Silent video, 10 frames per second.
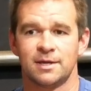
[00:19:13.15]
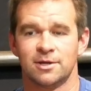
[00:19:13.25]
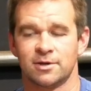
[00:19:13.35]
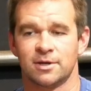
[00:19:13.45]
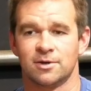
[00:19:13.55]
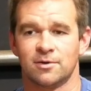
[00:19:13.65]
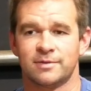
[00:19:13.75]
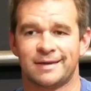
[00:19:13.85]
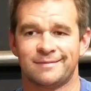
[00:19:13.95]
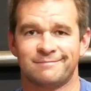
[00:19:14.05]
You're going to know
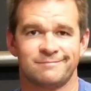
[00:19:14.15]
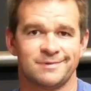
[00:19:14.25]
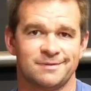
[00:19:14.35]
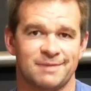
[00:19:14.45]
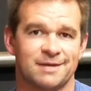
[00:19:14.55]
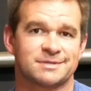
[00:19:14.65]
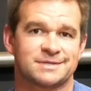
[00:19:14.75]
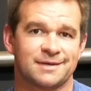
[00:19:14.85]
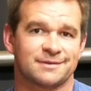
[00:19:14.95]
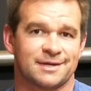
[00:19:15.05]
that you made a
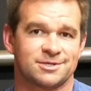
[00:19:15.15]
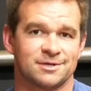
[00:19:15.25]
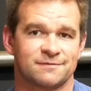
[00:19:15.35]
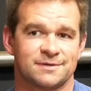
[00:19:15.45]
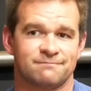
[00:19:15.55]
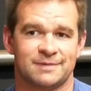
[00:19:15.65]
mistake last shift.